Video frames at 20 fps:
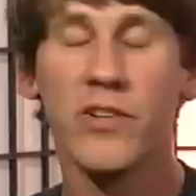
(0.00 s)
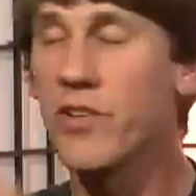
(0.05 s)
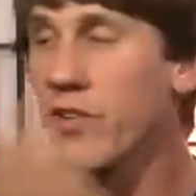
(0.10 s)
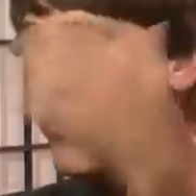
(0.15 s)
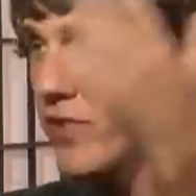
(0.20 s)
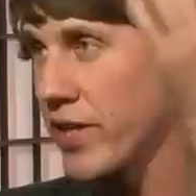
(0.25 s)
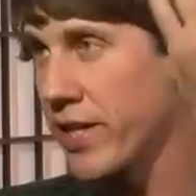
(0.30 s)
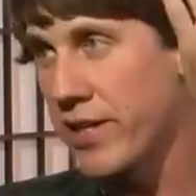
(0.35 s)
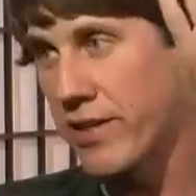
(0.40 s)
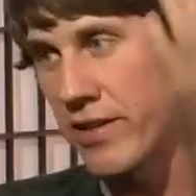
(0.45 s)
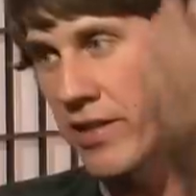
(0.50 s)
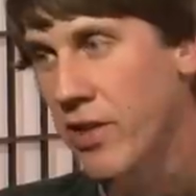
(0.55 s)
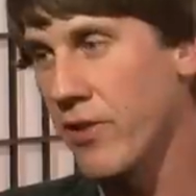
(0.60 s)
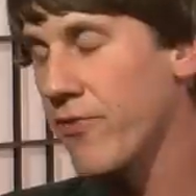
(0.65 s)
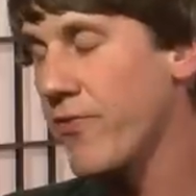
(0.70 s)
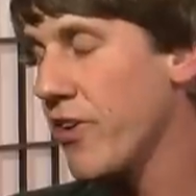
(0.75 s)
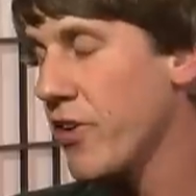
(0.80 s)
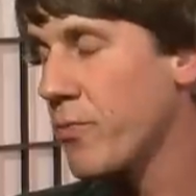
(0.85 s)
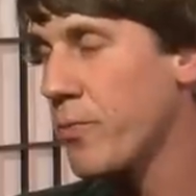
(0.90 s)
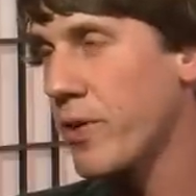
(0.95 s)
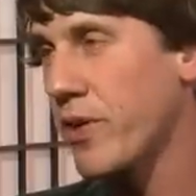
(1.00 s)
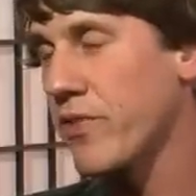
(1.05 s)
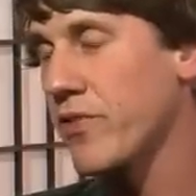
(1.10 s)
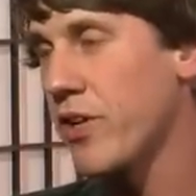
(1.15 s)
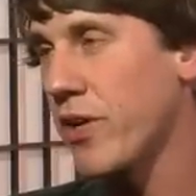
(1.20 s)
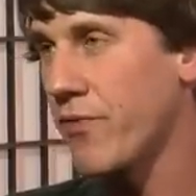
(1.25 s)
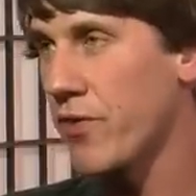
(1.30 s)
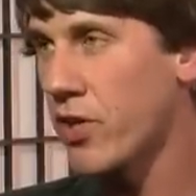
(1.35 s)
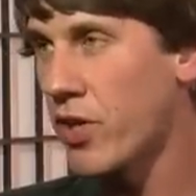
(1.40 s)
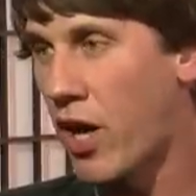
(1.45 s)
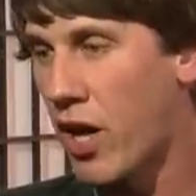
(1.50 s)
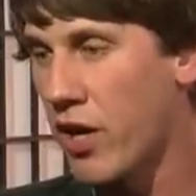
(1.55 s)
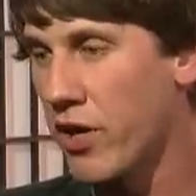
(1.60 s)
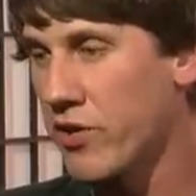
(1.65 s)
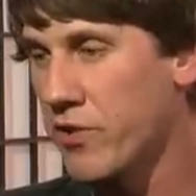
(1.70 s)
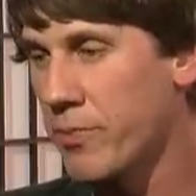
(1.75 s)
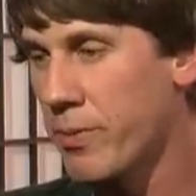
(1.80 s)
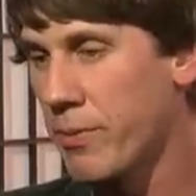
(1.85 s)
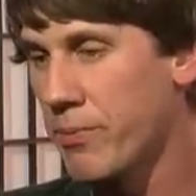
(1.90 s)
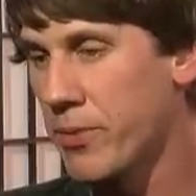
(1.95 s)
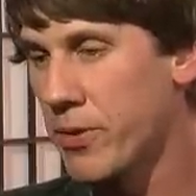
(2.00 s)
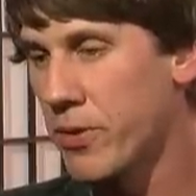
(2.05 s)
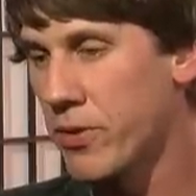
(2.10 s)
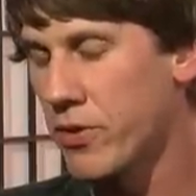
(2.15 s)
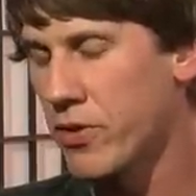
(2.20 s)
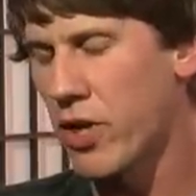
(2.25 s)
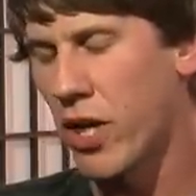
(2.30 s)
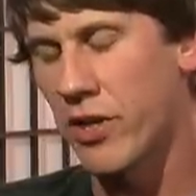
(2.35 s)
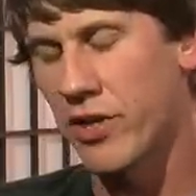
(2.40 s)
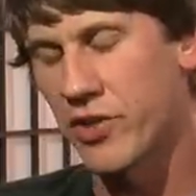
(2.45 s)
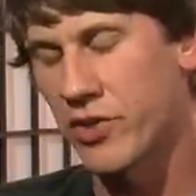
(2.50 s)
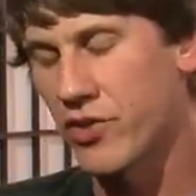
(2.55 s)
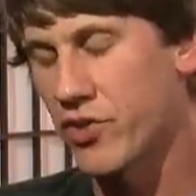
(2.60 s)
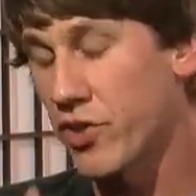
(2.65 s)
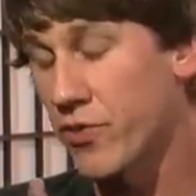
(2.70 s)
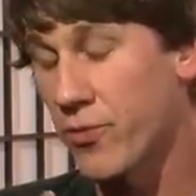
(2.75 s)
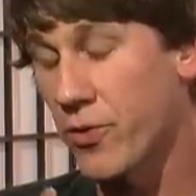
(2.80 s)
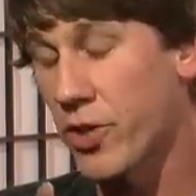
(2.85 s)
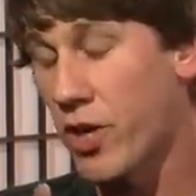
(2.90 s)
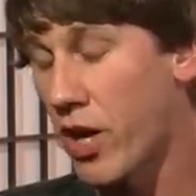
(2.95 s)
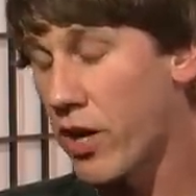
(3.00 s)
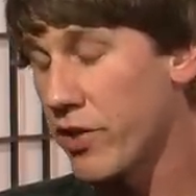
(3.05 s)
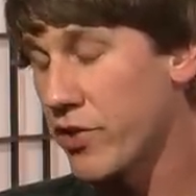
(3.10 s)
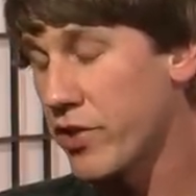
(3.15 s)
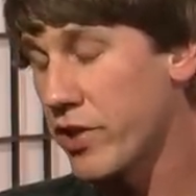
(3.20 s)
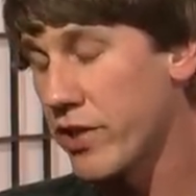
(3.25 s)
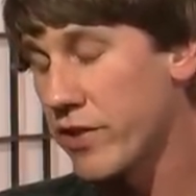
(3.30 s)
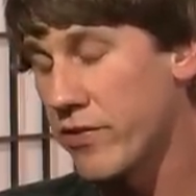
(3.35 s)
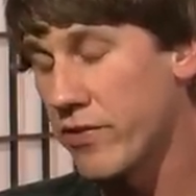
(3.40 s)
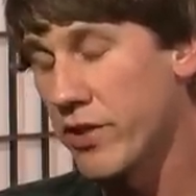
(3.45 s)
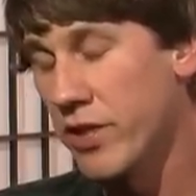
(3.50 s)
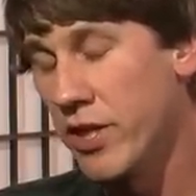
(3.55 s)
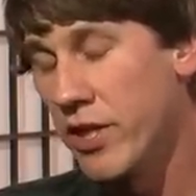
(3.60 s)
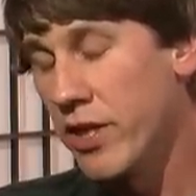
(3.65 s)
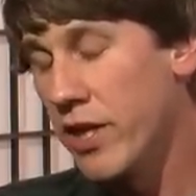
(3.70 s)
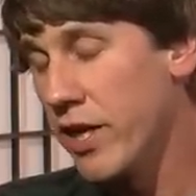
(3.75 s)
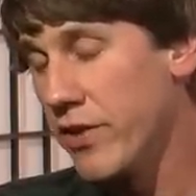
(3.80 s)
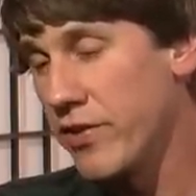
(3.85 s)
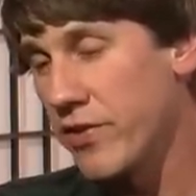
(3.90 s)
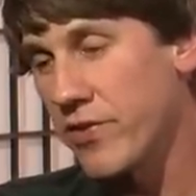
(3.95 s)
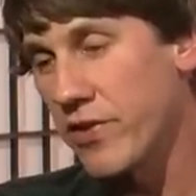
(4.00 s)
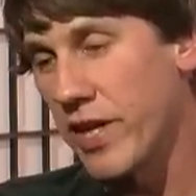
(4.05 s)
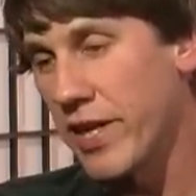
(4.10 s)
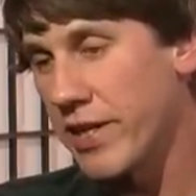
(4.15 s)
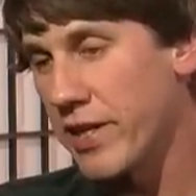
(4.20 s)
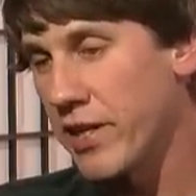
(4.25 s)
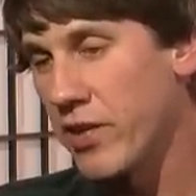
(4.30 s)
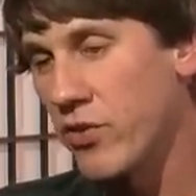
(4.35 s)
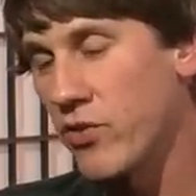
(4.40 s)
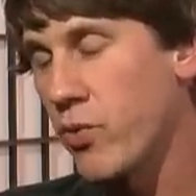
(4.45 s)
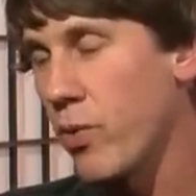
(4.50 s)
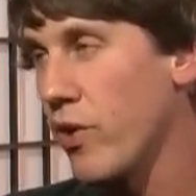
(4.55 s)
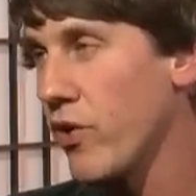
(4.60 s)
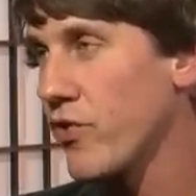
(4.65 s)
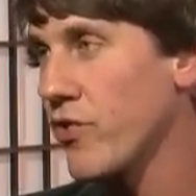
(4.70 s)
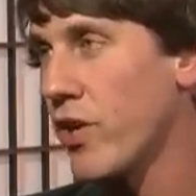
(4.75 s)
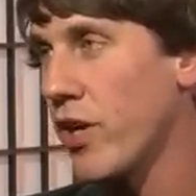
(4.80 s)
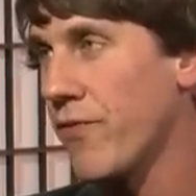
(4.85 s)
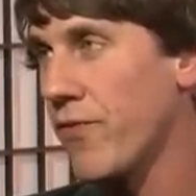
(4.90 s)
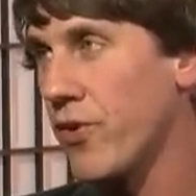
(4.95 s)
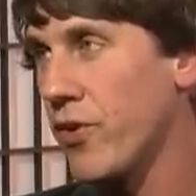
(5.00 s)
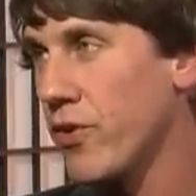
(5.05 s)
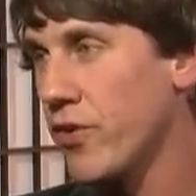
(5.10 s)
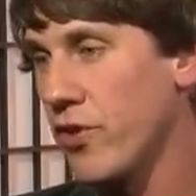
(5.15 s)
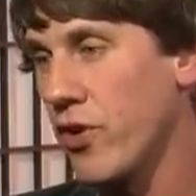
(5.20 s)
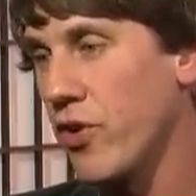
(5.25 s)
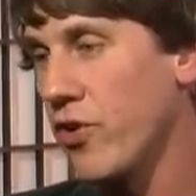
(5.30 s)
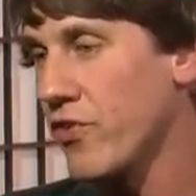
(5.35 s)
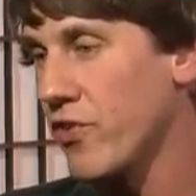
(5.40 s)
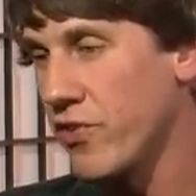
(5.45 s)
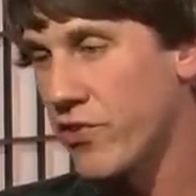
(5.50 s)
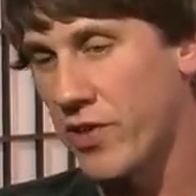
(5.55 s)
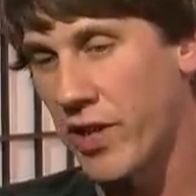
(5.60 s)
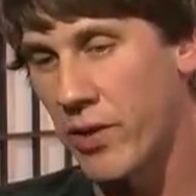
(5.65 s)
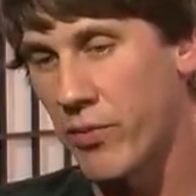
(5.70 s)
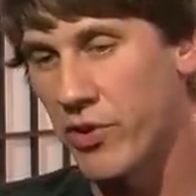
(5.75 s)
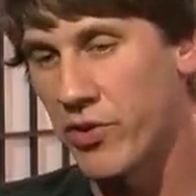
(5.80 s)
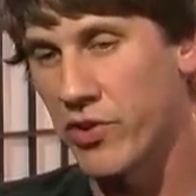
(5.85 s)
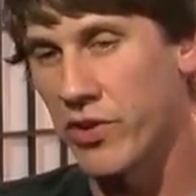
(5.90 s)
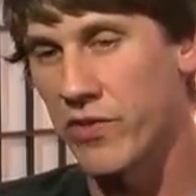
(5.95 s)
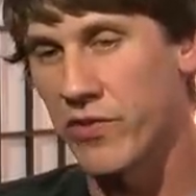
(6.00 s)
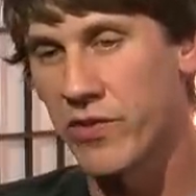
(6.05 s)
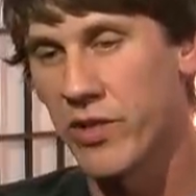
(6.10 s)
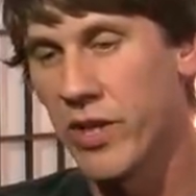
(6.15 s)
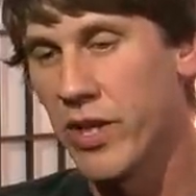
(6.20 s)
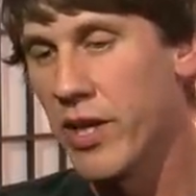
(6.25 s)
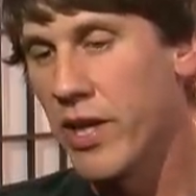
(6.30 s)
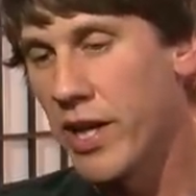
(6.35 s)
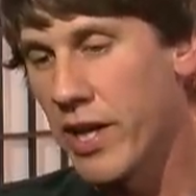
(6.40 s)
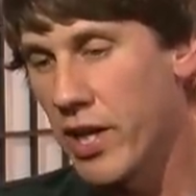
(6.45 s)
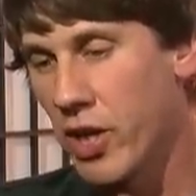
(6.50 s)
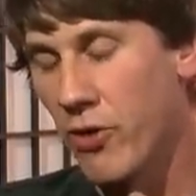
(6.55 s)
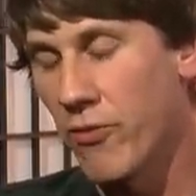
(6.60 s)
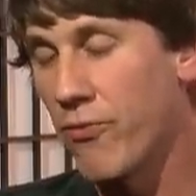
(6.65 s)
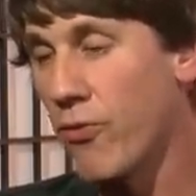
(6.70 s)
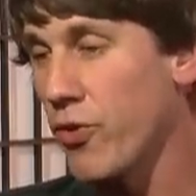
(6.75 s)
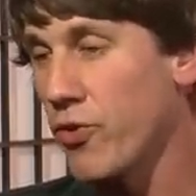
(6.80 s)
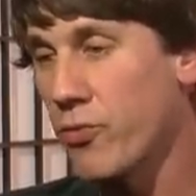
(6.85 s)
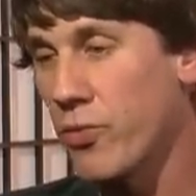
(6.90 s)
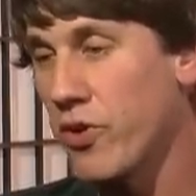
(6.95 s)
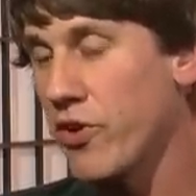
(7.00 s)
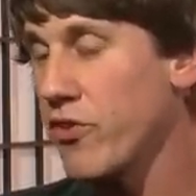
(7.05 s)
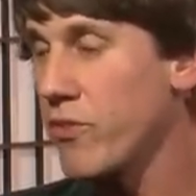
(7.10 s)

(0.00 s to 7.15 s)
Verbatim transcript: Just like you know, Facebook is not for college people, college just for college kids, and just like you know, Twitter is not for nerds and sandwiches. You know, Foursquare